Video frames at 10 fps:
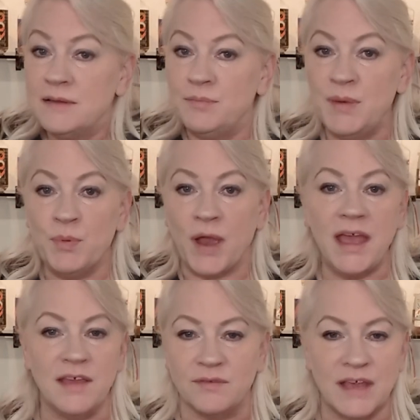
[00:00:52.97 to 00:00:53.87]
be
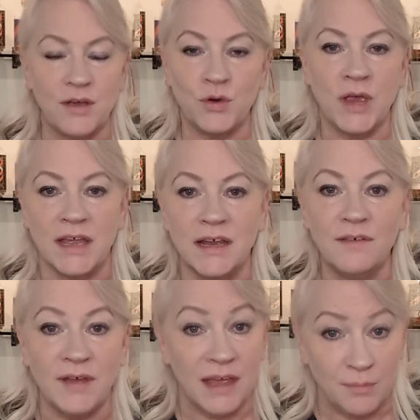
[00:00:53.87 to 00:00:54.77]
brave, get
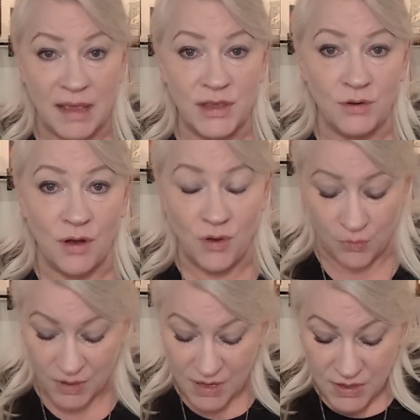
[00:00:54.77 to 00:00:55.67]
creative, and make your
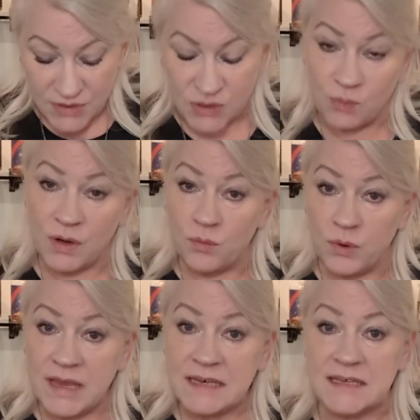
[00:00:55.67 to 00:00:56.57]
own. So what
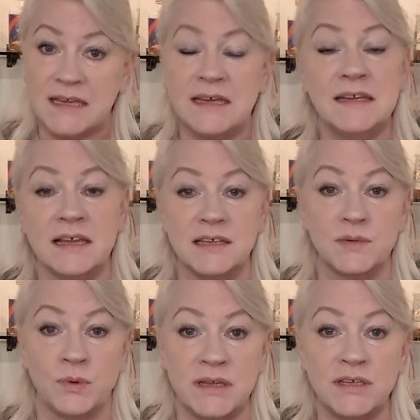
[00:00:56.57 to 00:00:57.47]
we did is
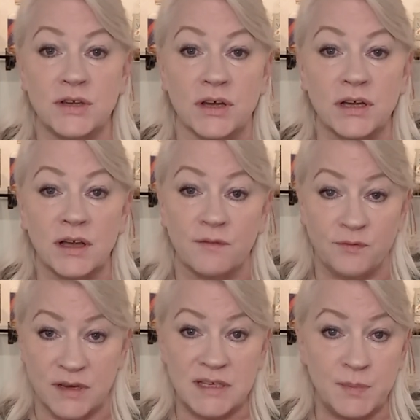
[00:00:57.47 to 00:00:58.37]
we took
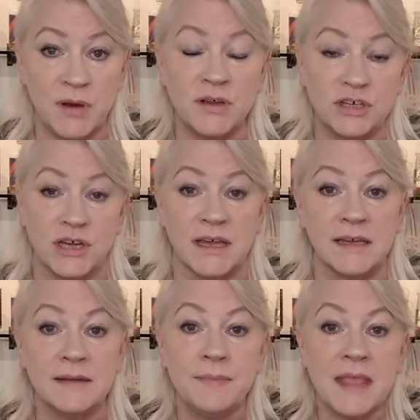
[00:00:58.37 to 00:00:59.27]
free spirit
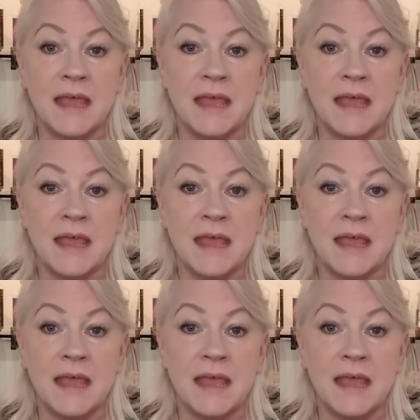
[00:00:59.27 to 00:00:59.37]
gin